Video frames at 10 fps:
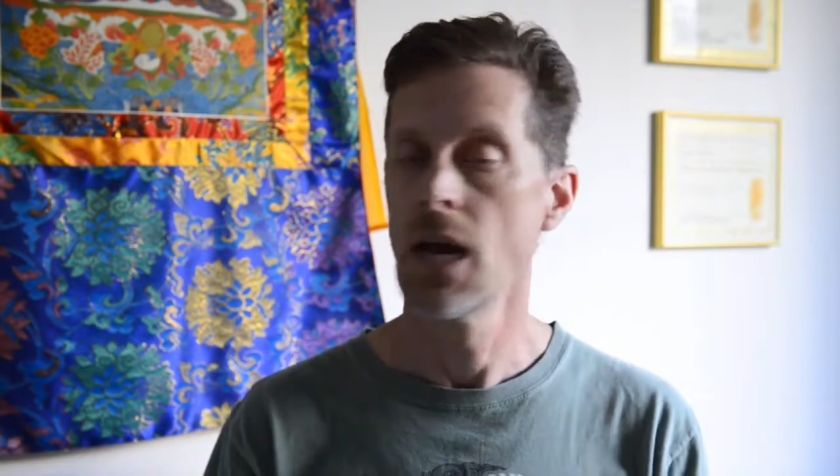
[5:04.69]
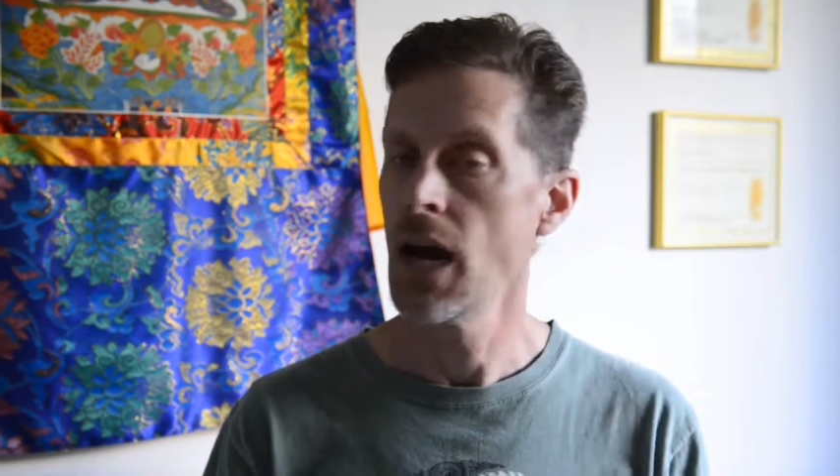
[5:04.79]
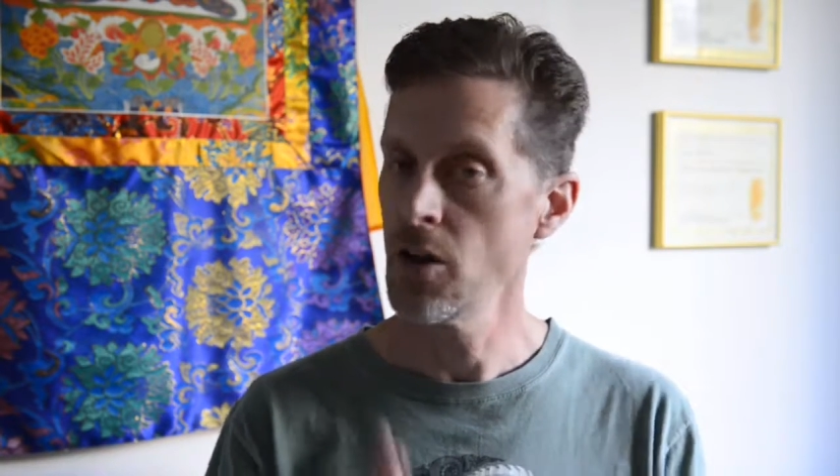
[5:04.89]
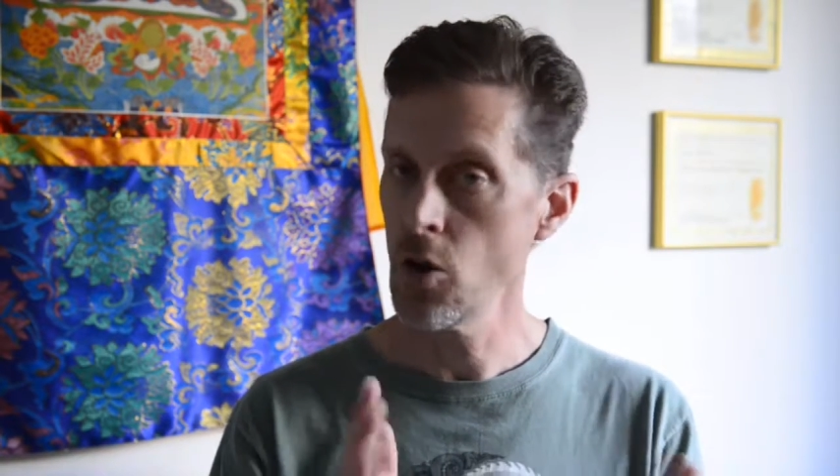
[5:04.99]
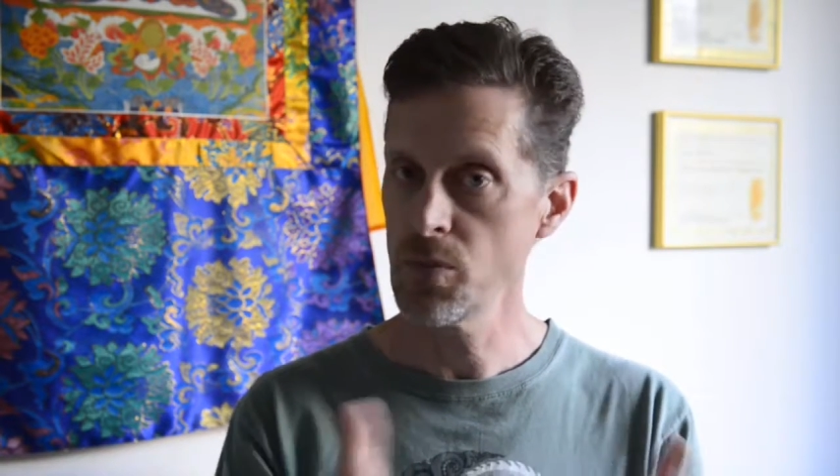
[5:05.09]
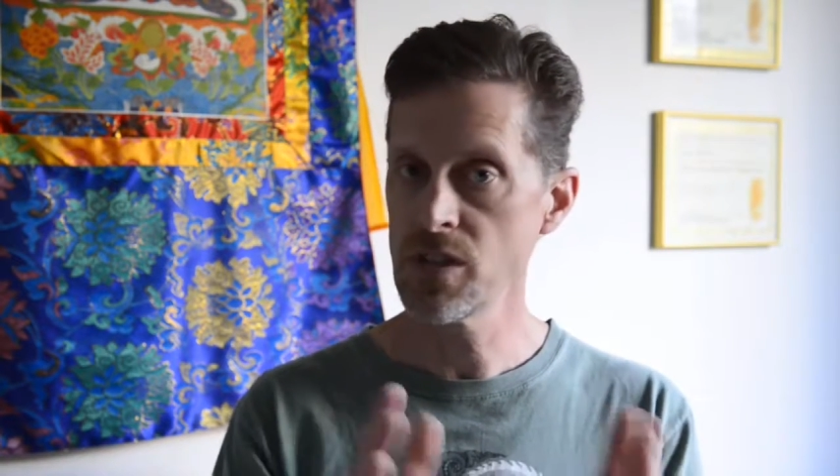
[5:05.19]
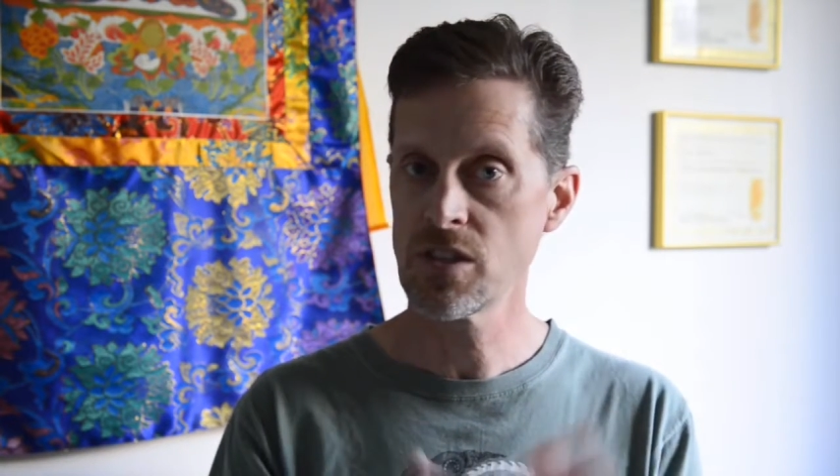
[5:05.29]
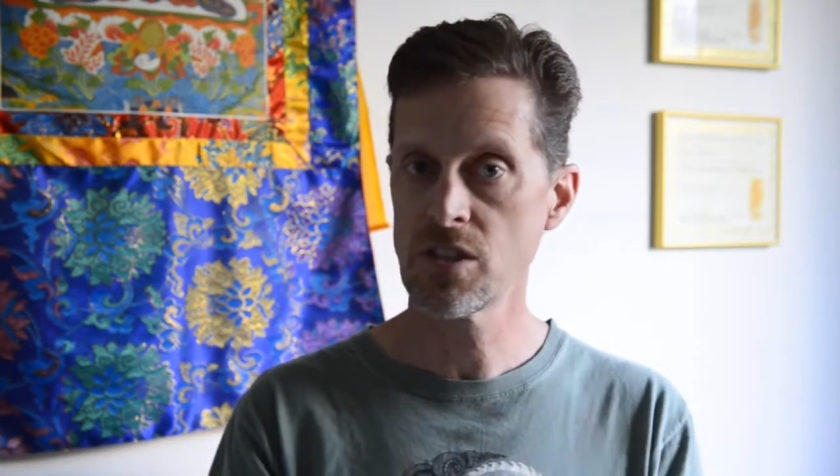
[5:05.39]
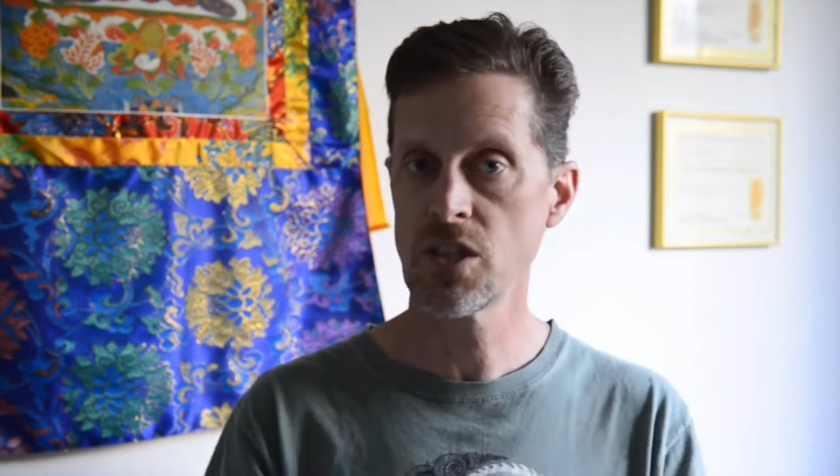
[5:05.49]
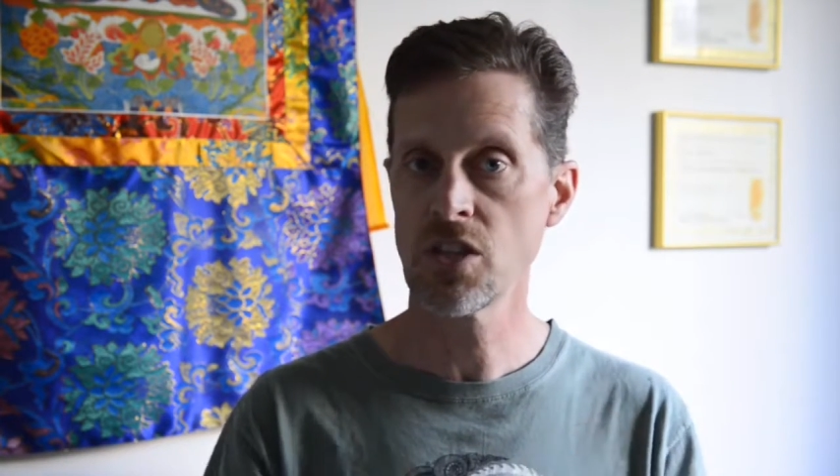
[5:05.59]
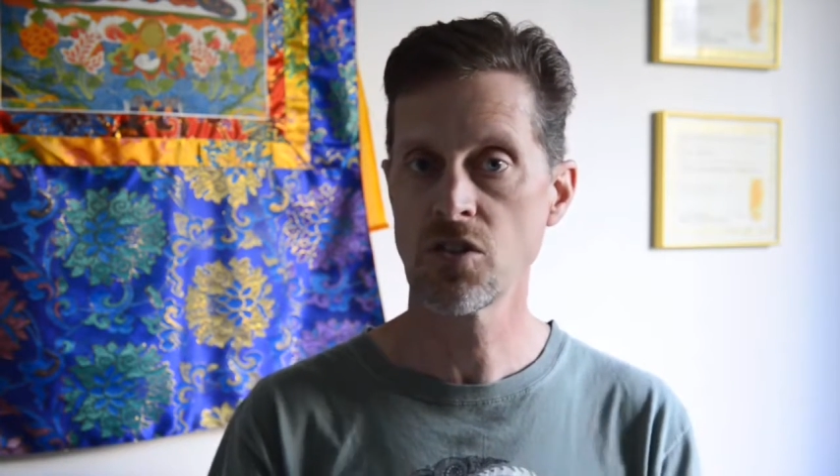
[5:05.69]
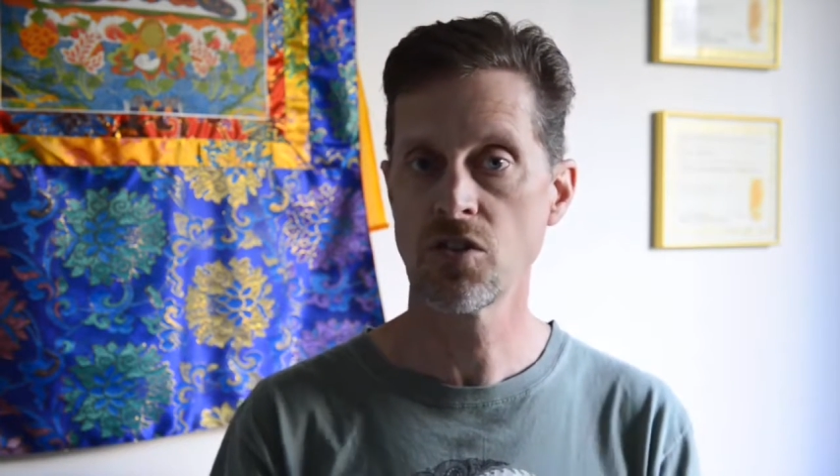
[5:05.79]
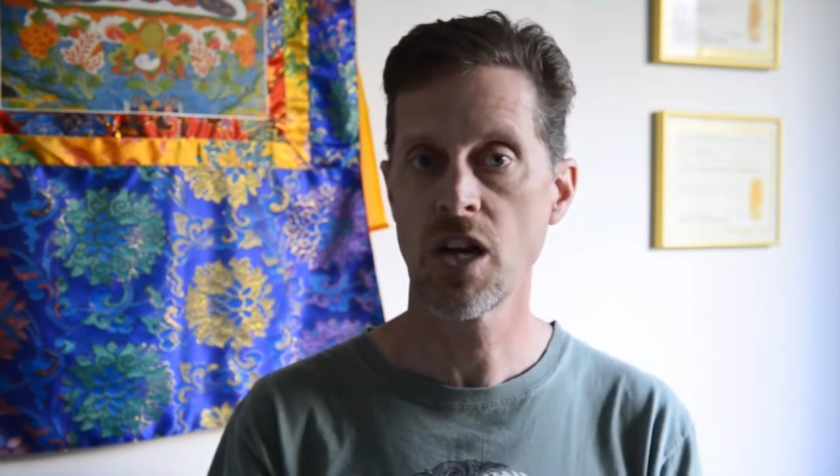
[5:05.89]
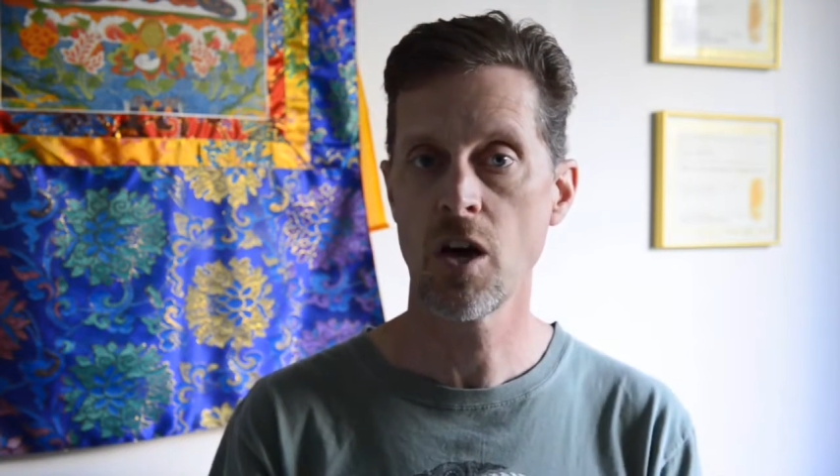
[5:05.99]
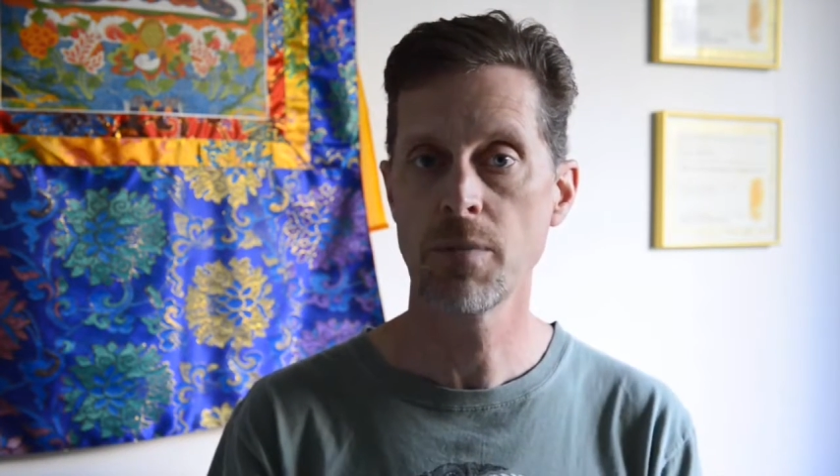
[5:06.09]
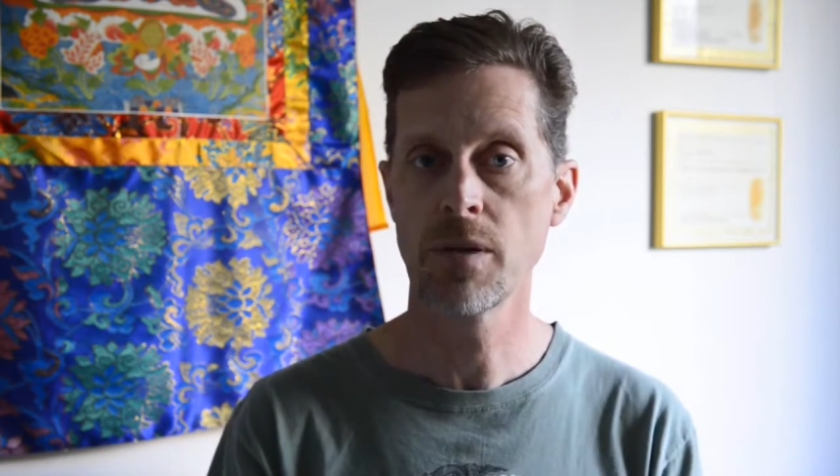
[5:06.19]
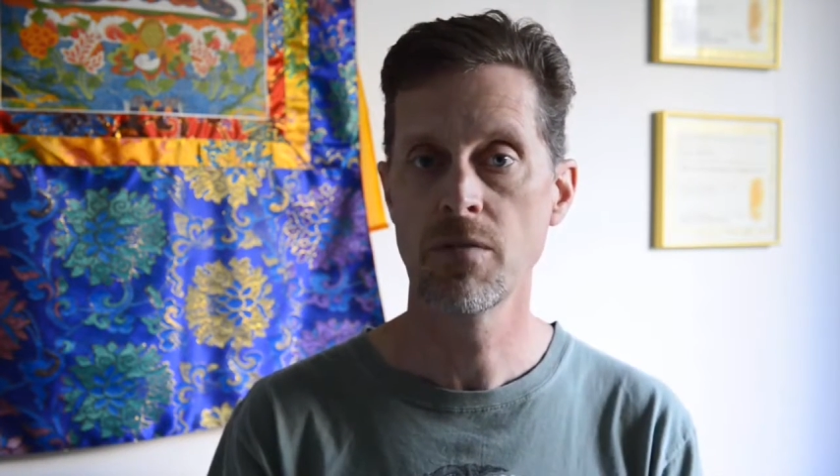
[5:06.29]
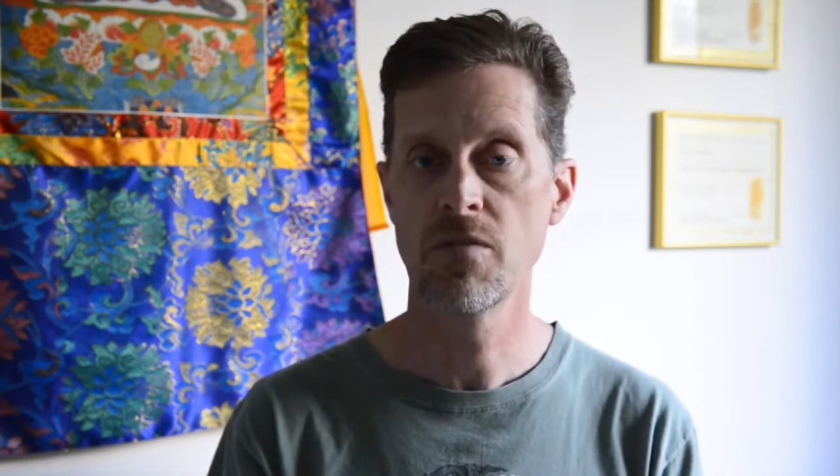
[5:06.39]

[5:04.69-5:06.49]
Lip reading: I hope these suggestions help.